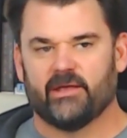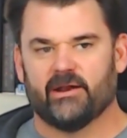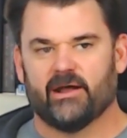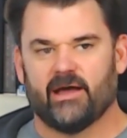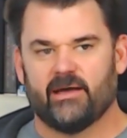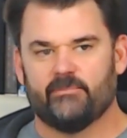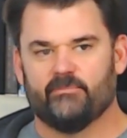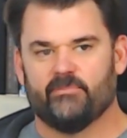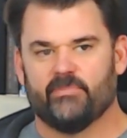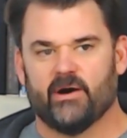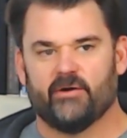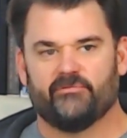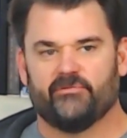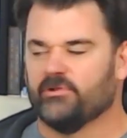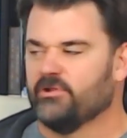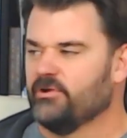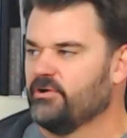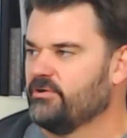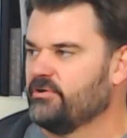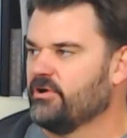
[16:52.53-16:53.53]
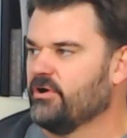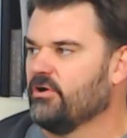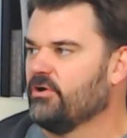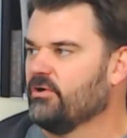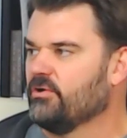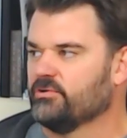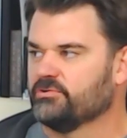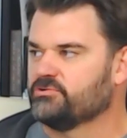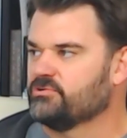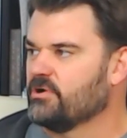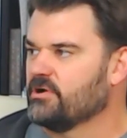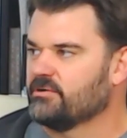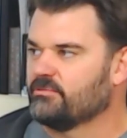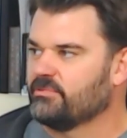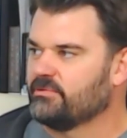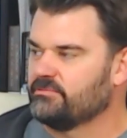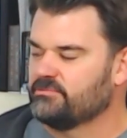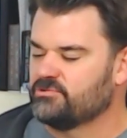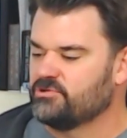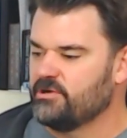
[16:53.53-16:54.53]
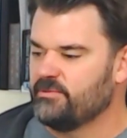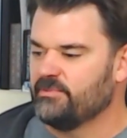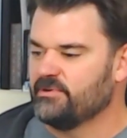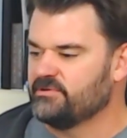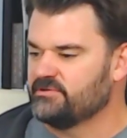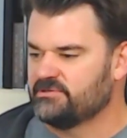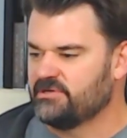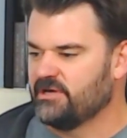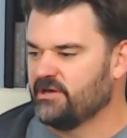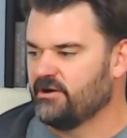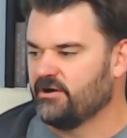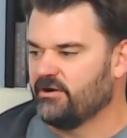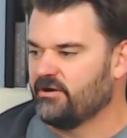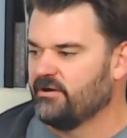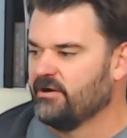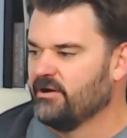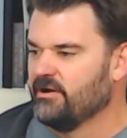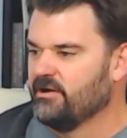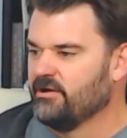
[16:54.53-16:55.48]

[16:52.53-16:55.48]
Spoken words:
I buffaloed a whole drug treatment center